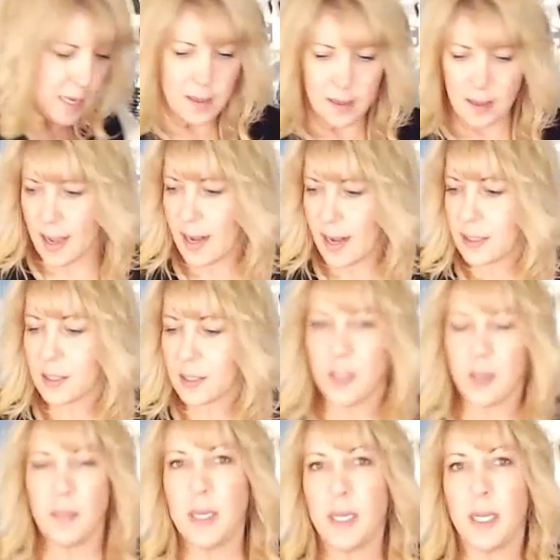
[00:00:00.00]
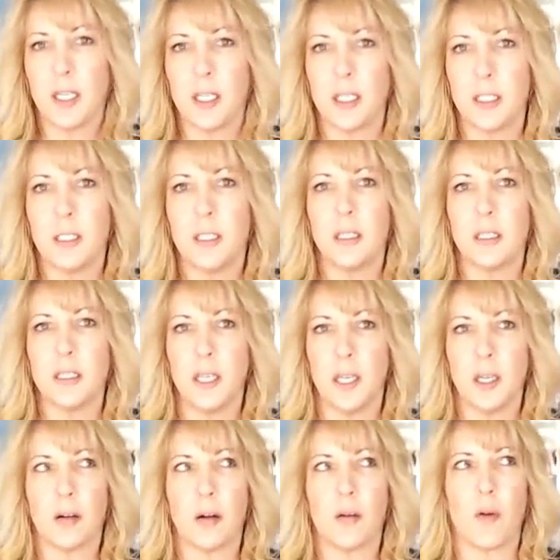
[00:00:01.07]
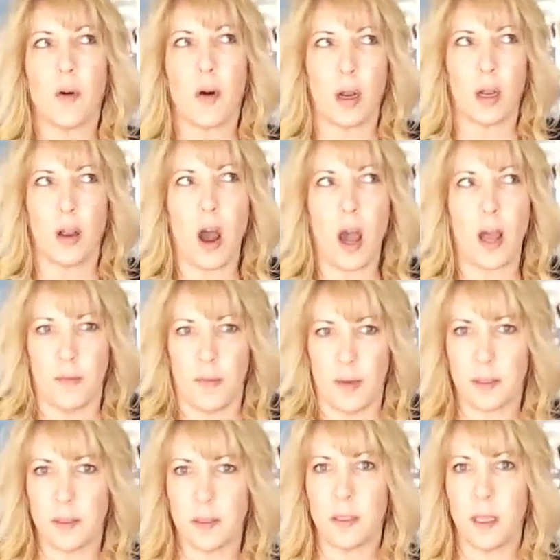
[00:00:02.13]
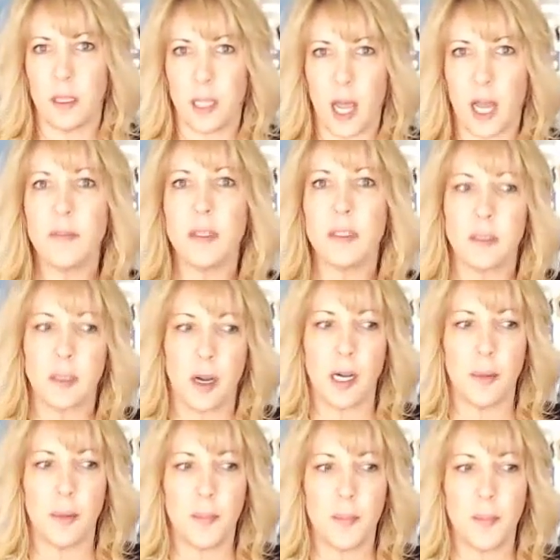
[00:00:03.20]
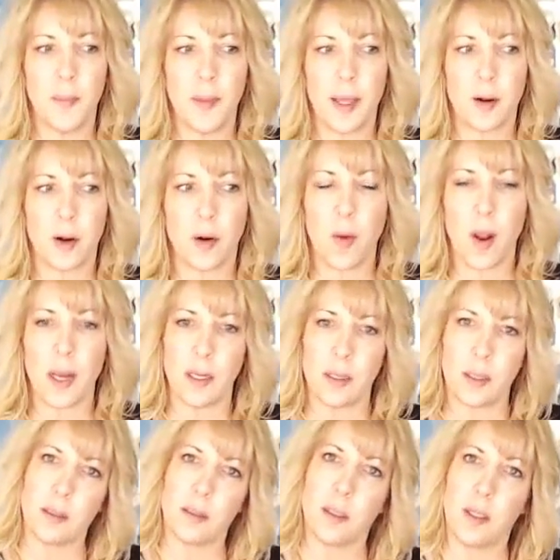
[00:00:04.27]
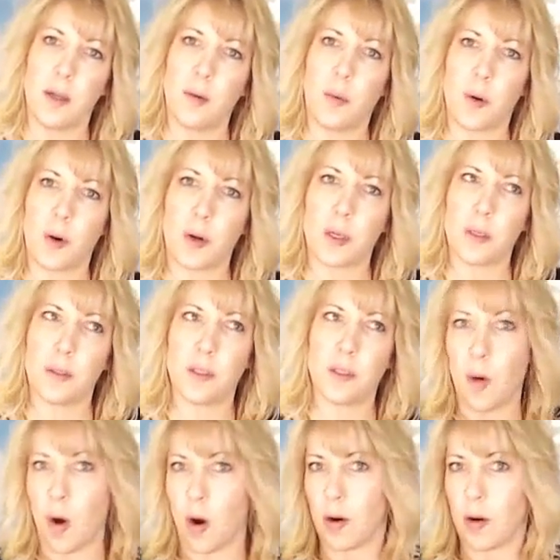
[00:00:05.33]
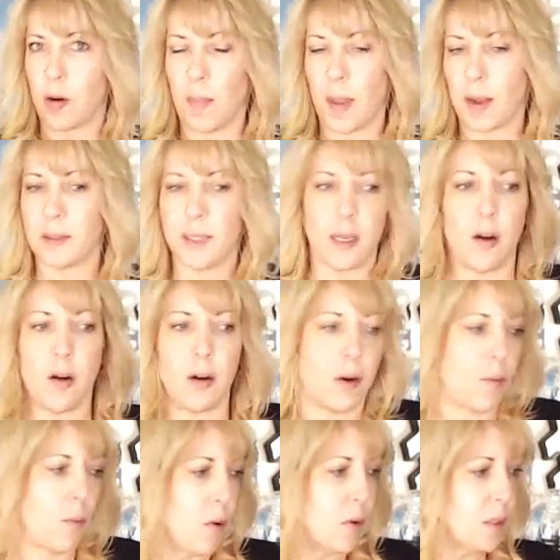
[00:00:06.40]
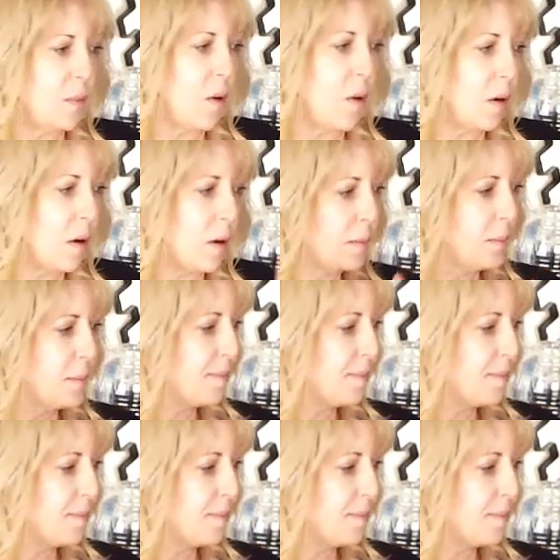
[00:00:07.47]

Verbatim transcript: think it's going to be a good year for a lot of us, a lot of us um, that are ready to, you know, work smarter. I'm not going to say harder, work smarter.